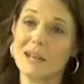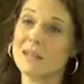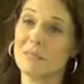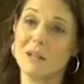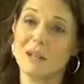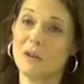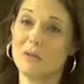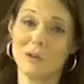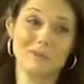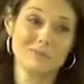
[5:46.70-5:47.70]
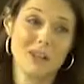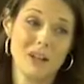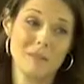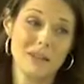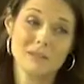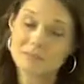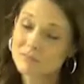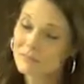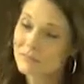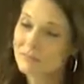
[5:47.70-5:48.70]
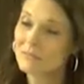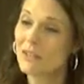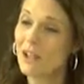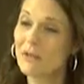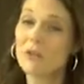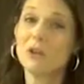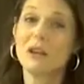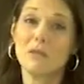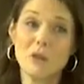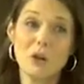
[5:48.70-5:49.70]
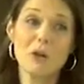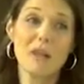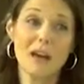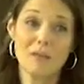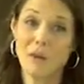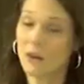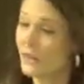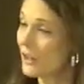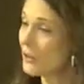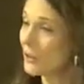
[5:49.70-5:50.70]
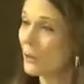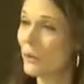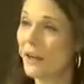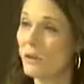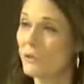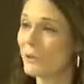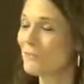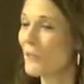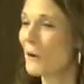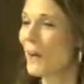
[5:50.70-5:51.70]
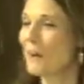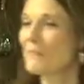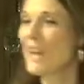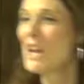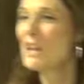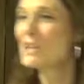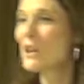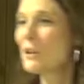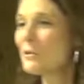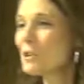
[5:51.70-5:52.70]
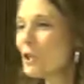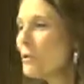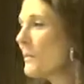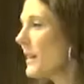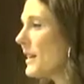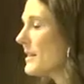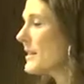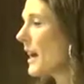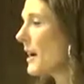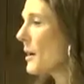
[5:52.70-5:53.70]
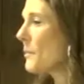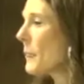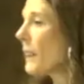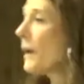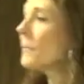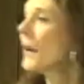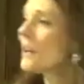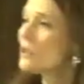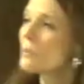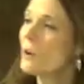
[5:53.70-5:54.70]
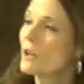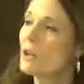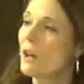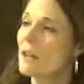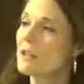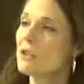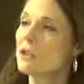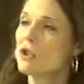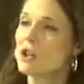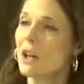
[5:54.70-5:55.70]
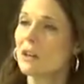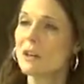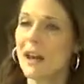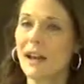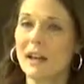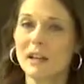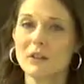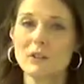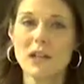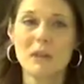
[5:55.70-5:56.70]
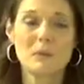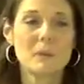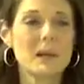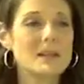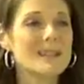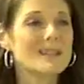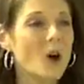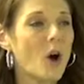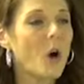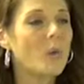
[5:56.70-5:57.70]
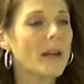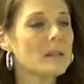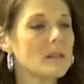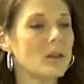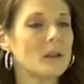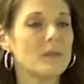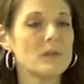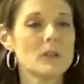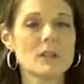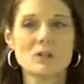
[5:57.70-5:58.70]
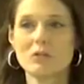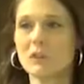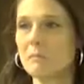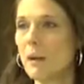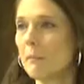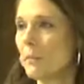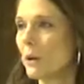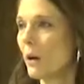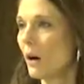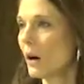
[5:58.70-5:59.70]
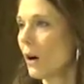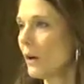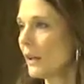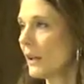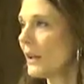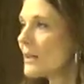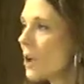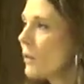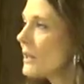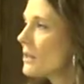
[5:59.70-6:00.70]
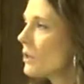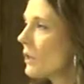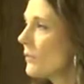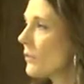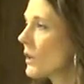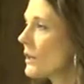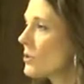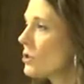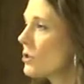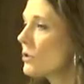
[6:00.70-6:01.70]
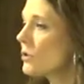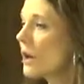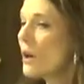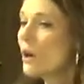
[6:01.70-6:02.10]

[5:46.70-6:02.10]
that's a minute over. I mean, if you go that far, then you're way over. Minute. Okay? So 2 minutes. But I just want you guys to share that at your table, because it's always good for us to remember our calling. It's always good for us to